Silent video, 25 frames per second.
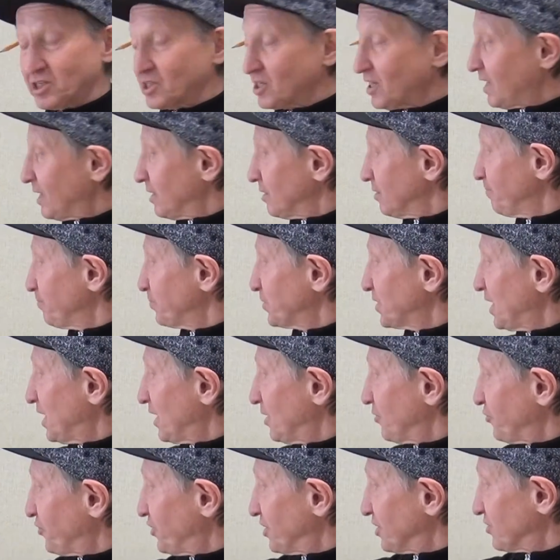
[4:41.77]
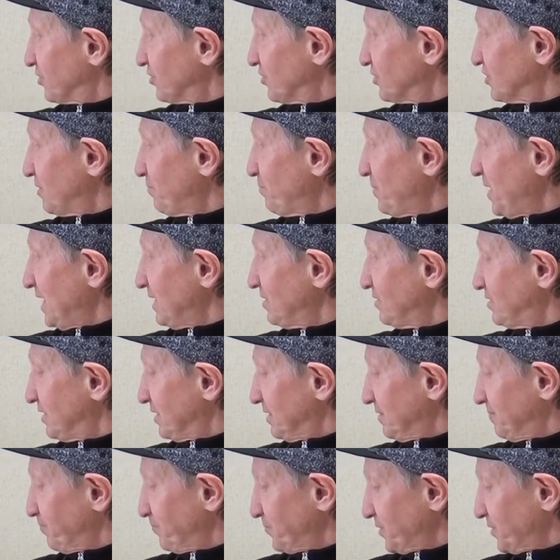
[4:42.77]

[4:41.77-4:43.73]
tile, and this is a painting.